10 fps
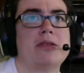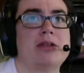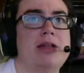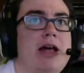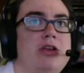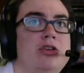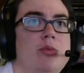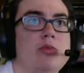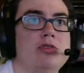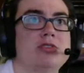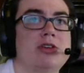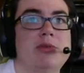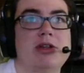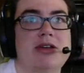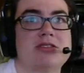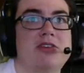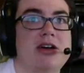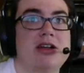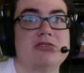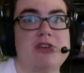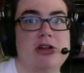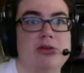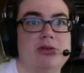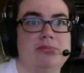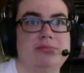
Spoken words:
The Latin numerals can be classified as followed.